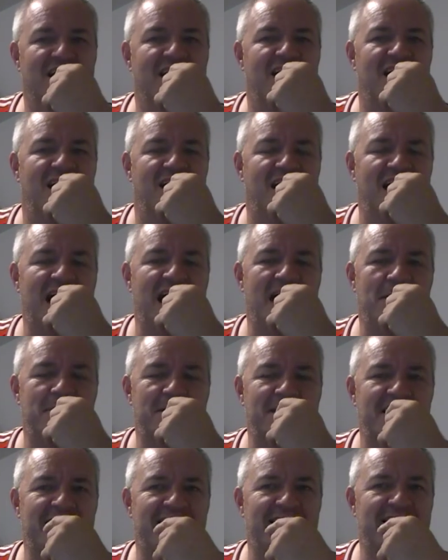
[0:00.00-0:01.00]

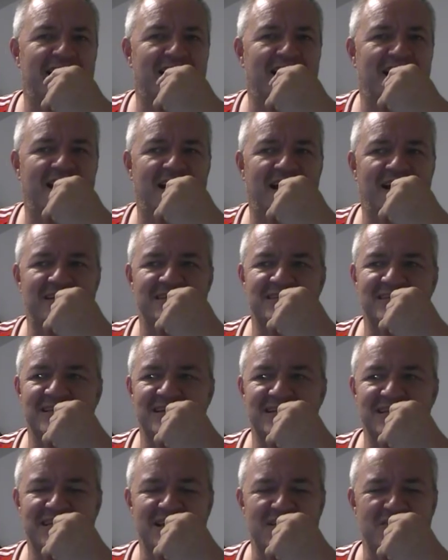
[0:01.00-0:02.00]
IPA. And,
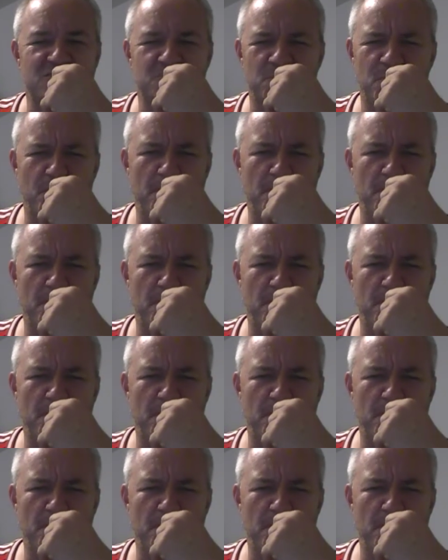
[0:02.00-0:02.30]
you know, it's